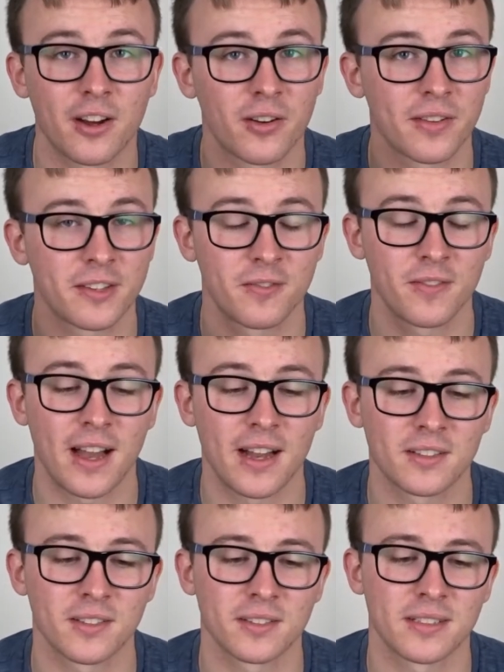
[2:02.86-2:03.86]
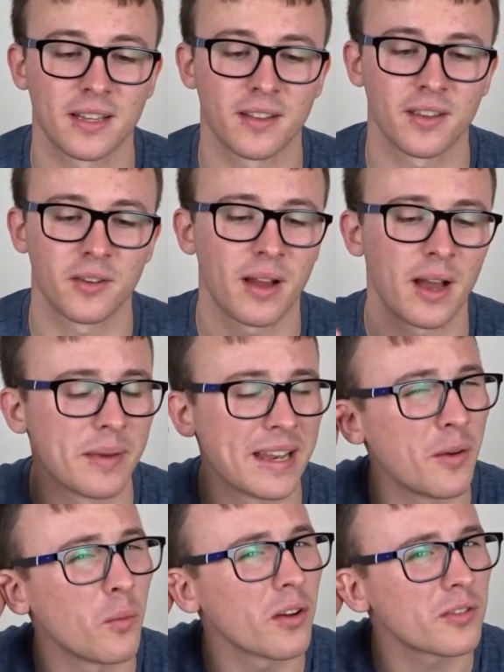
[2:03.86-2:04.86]
I've got this fact I'll tell you. I mean,
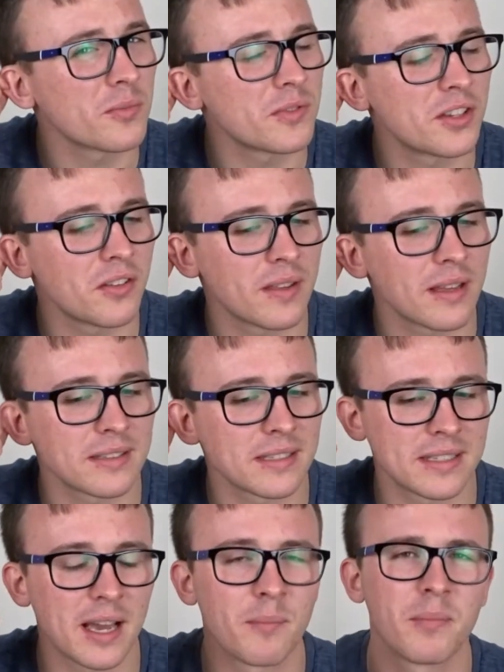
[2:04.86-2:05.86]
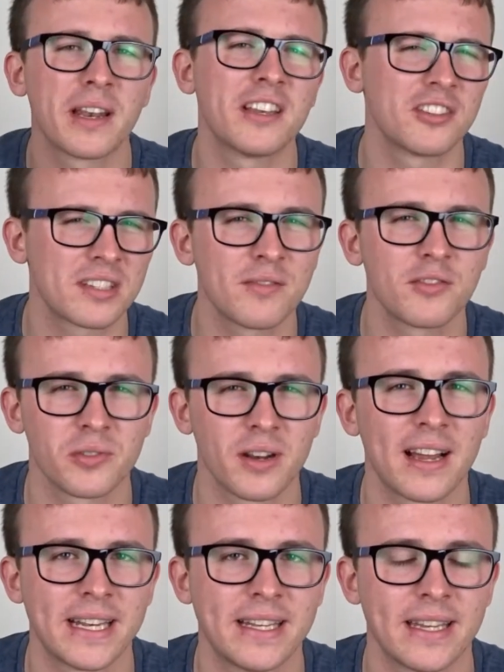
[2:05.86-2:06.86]
it was from 2010, but it just gives you an
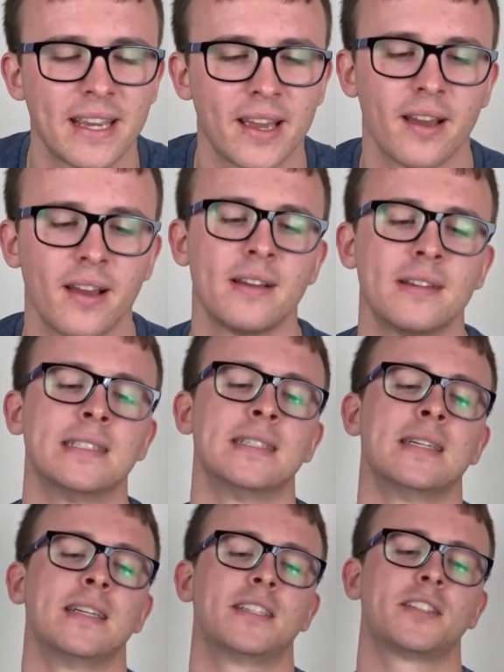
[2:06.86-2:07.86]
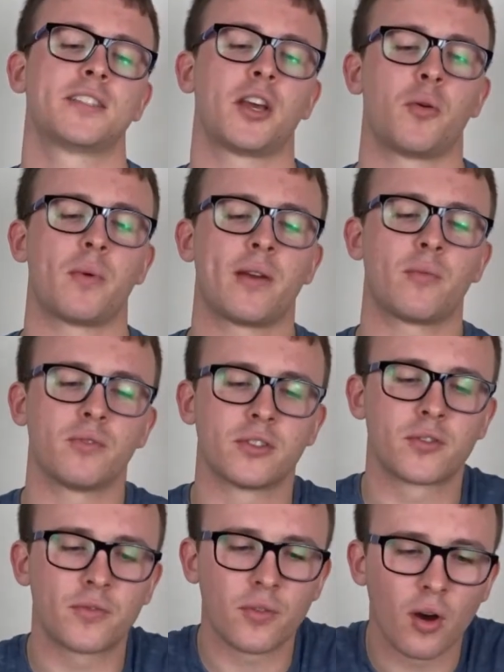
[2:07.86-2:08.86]
idea. So it
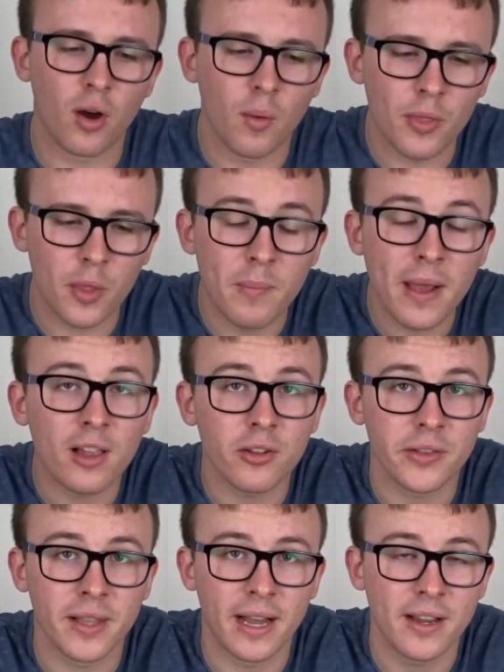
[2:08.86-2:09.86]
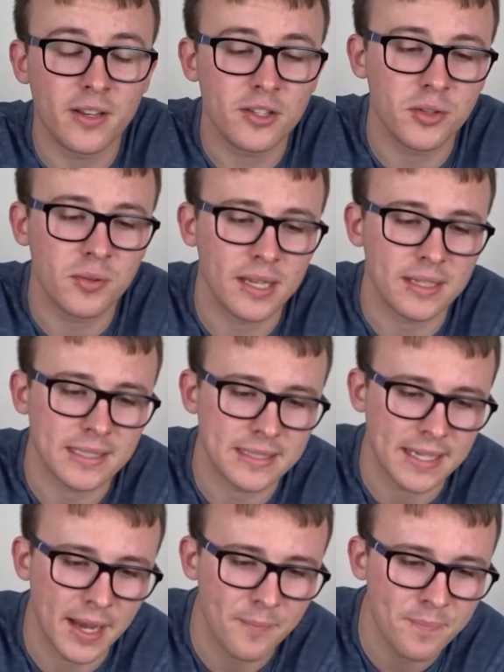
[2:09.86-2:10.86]
was from the Mail Online
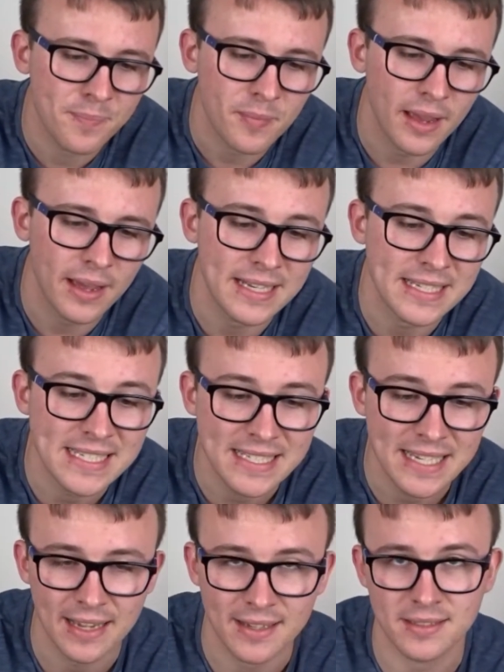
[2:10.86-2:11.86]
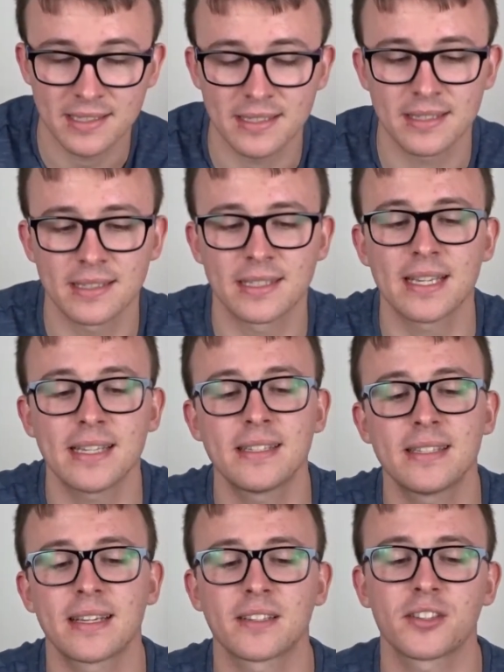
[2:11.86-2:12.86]
2010, and it says the
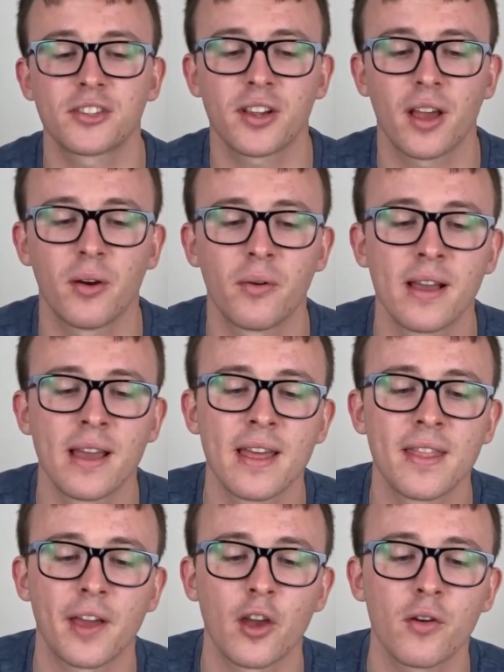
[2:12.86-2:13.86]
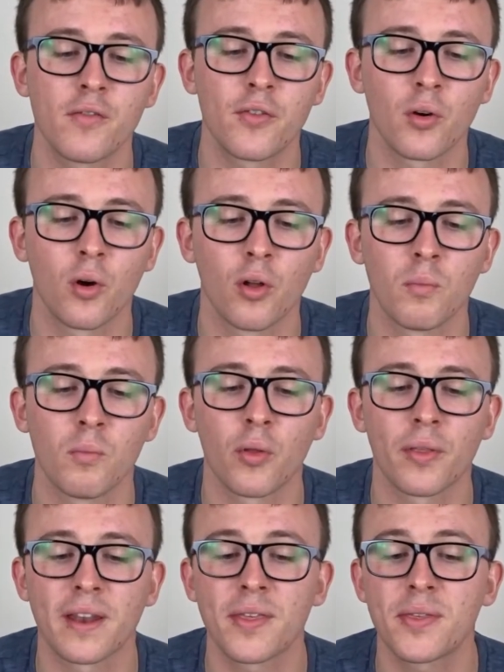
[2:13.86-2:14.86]
statistics show that overall more
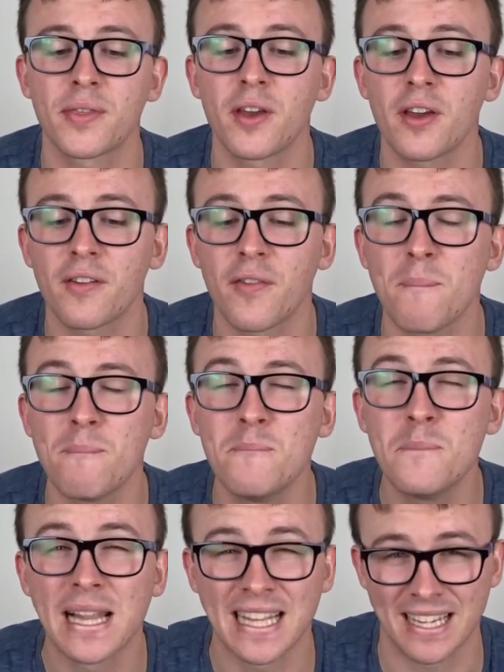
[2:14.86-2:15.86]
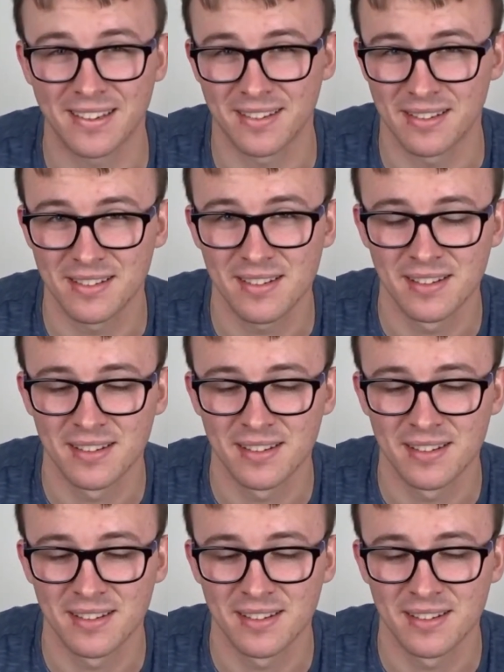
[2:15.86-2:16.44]
than 1/3